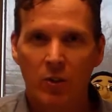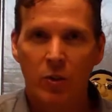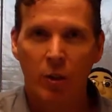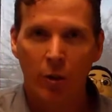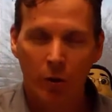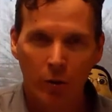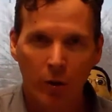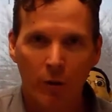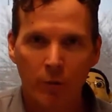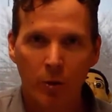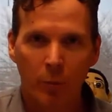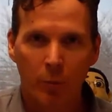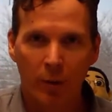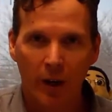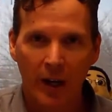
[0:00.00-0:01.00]
and turn off
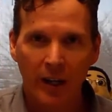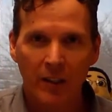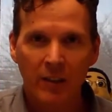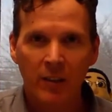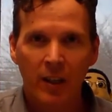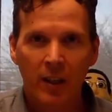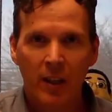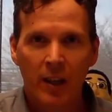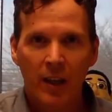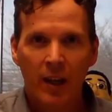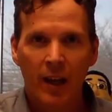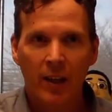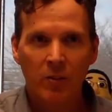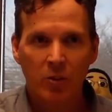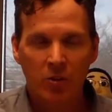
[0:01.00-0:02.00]
your brain
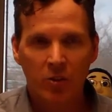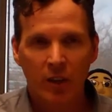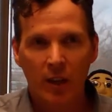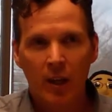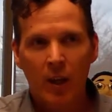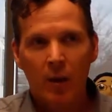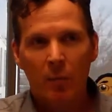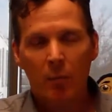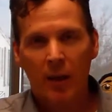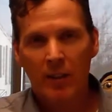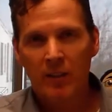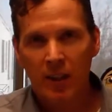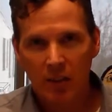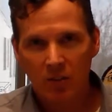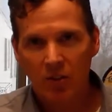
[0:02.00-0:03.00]
and just say, my
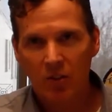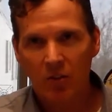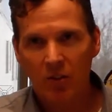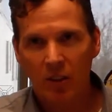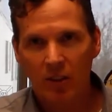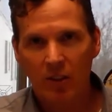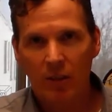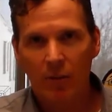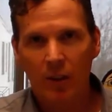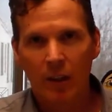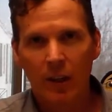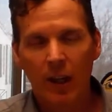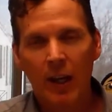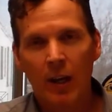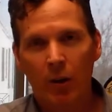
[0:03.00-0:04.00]
test is
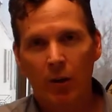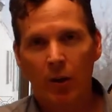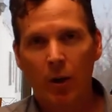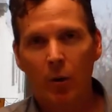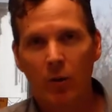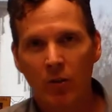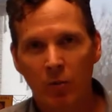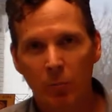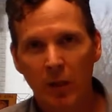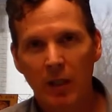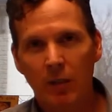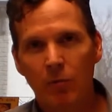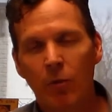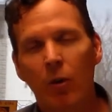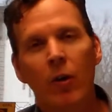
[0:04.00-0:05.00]
significant, ergo, it's
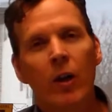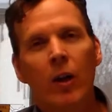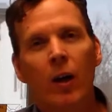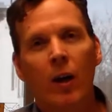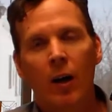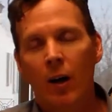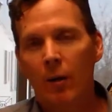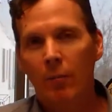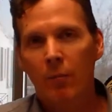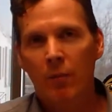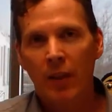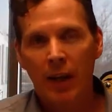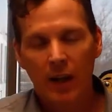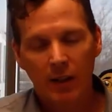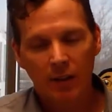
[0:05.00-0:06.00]
meaningful. Um,
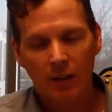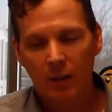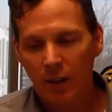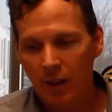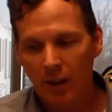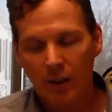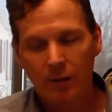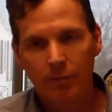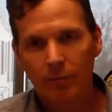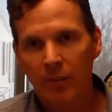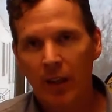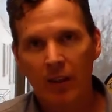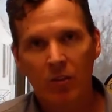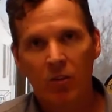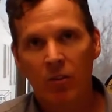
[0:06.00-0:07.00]
that uh,
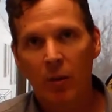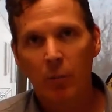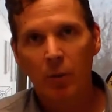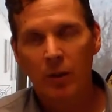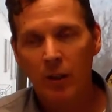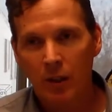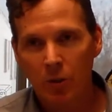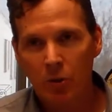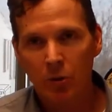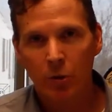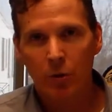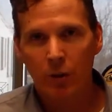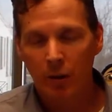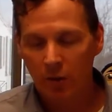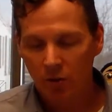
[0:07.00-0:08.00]
that's simply not
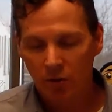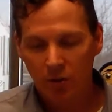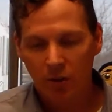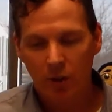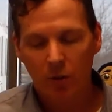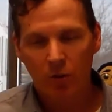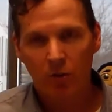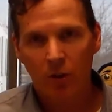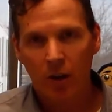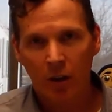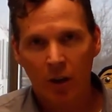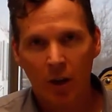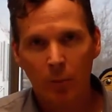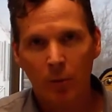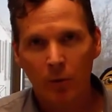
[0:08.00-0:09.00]
true. There's there's a
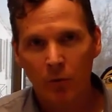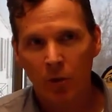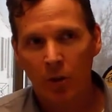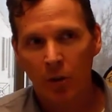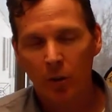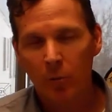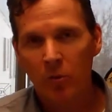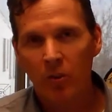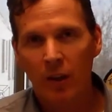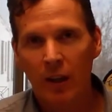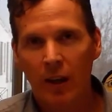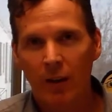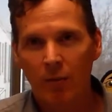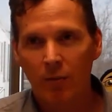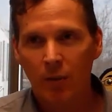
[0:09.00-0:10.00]
couple of terms and
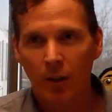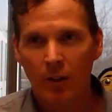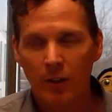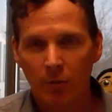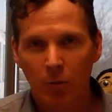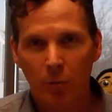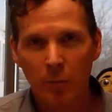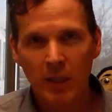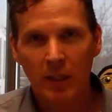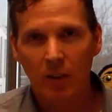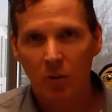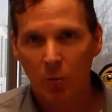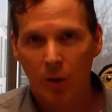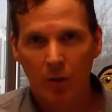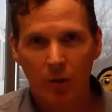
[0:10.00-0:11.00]
they have very different
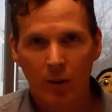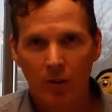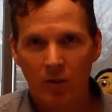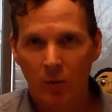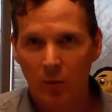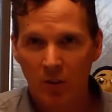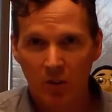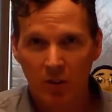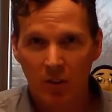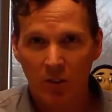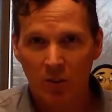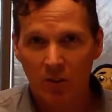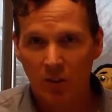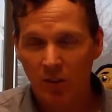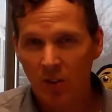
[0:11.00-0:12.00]
meanings. Whether or not something is
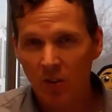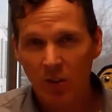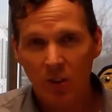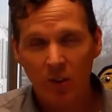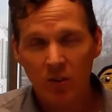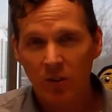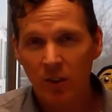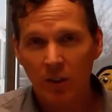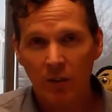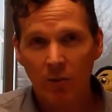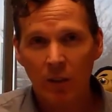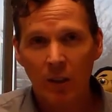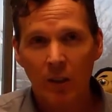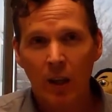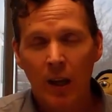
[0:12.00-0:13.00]
statistically
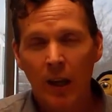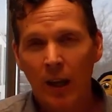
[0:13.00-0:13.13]
significant